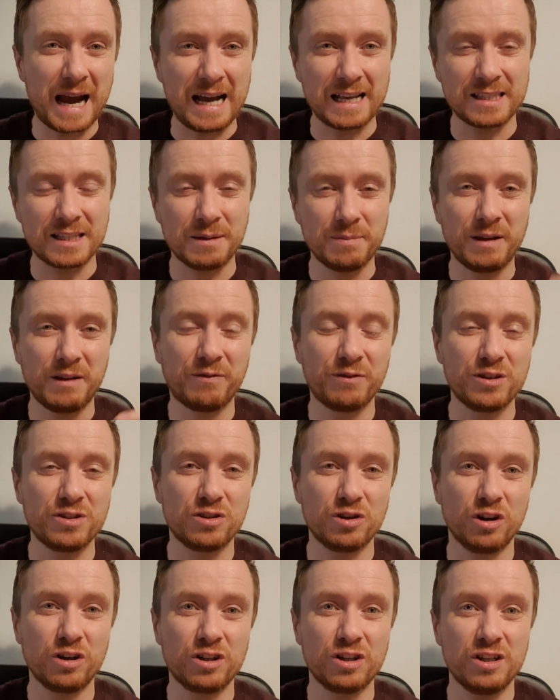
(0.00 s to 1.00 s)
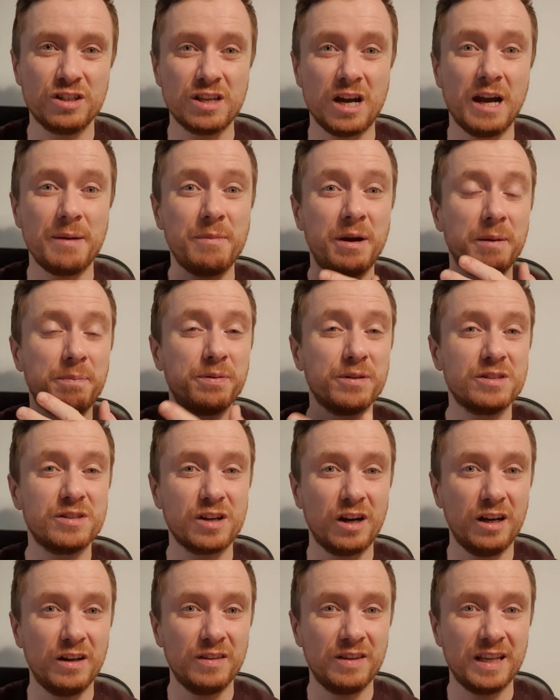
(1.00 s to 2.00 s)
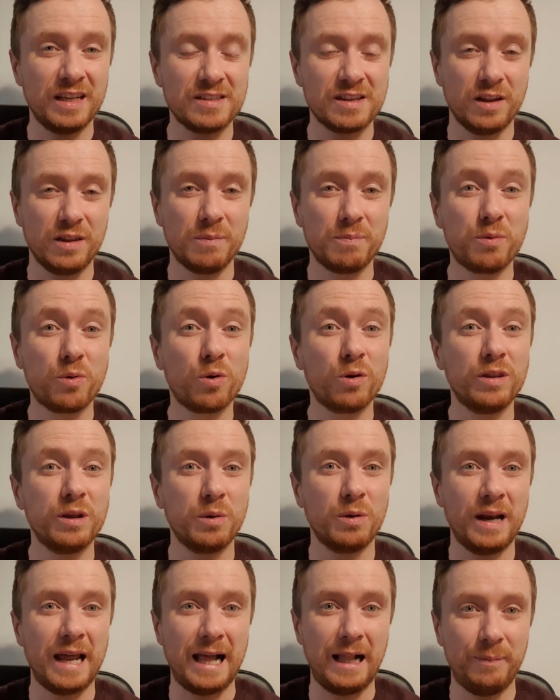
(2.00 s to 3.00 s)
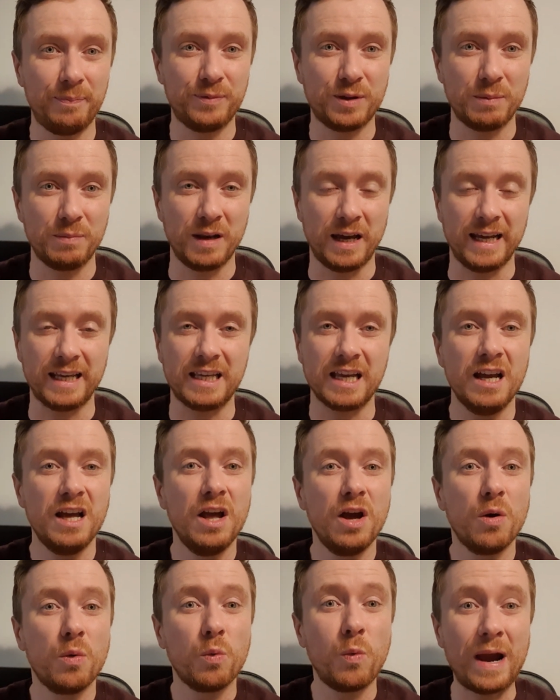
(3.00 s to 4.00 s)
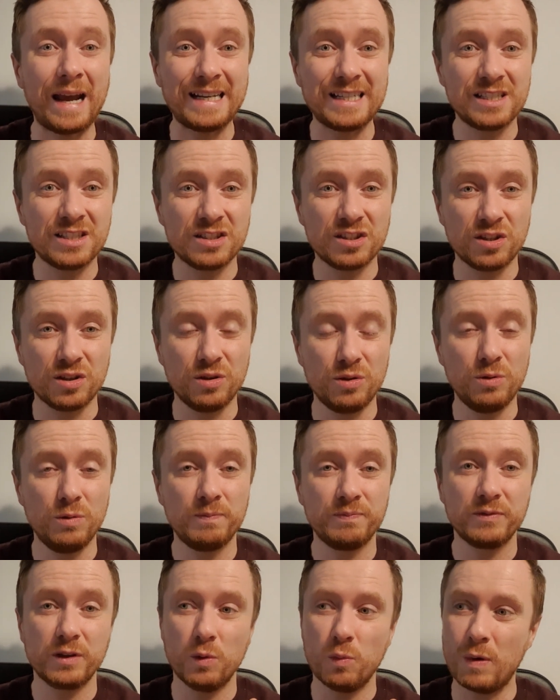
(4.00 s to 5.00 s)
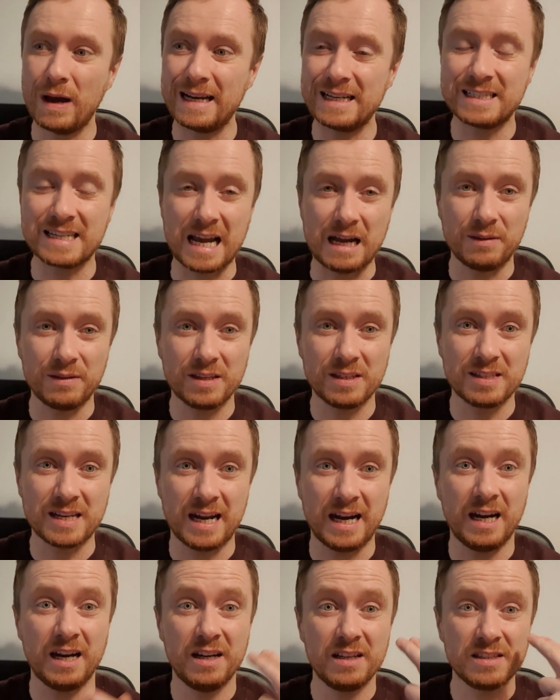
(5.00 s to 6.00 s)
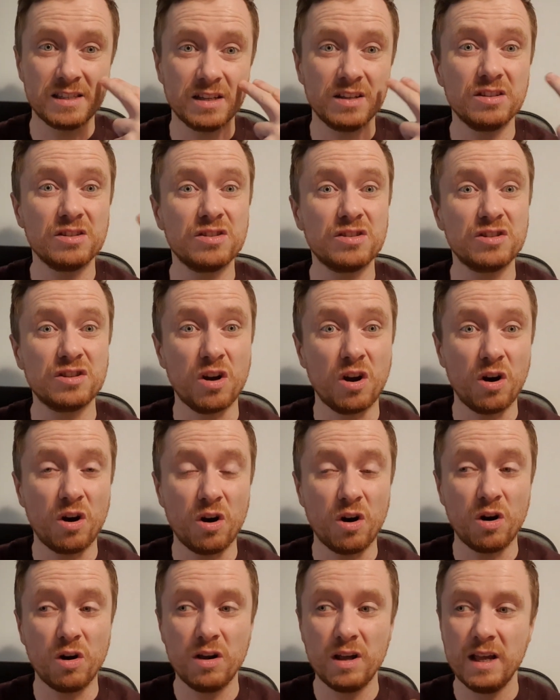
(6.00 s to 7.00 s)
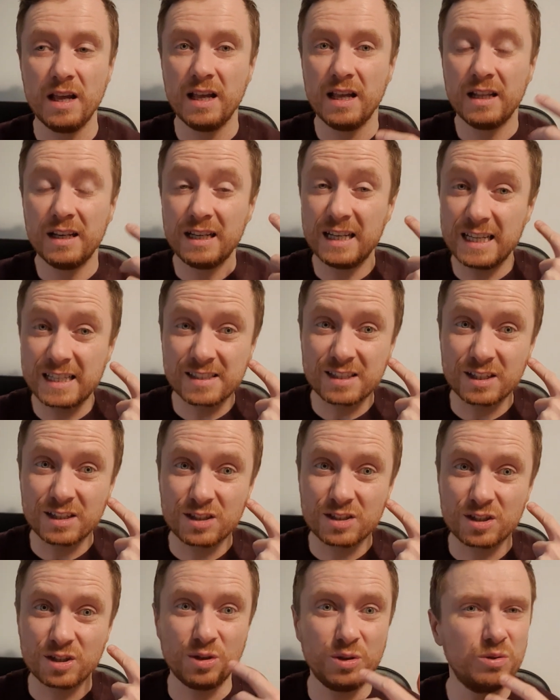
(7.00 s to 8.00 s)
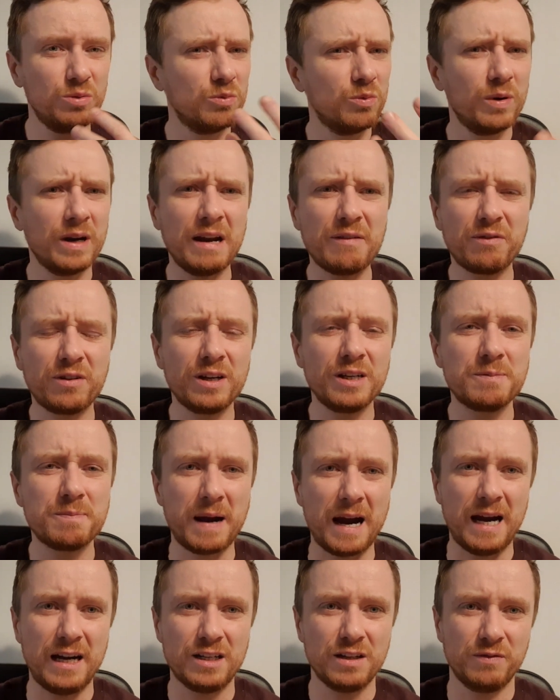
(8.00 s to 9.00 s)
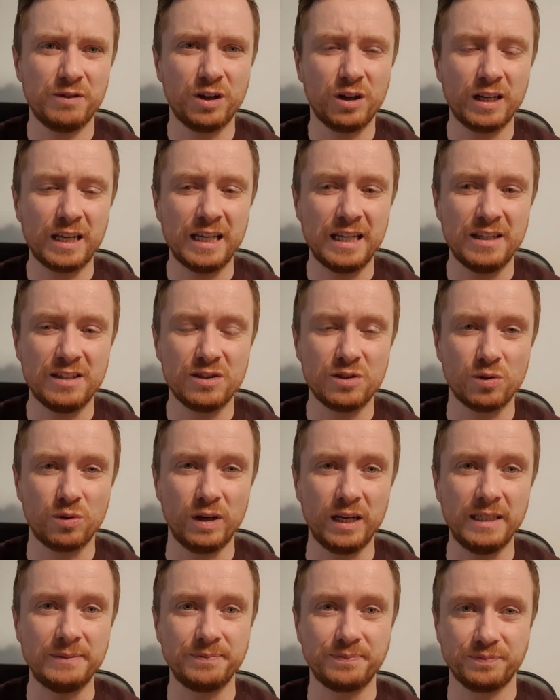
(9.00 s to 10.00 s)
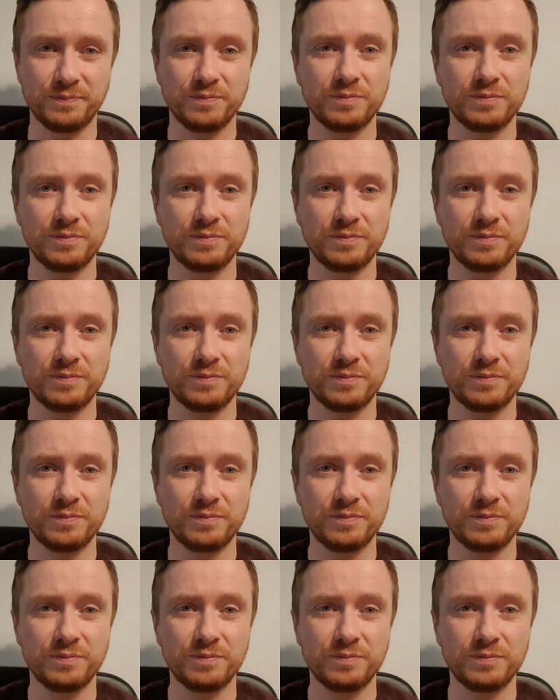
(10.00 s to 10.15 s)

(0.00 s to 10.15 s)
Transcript: asking me for structures. I might put certain things on the board that will help them, like went to, went down the stairs, saw, listened to, whatever is part of your key story.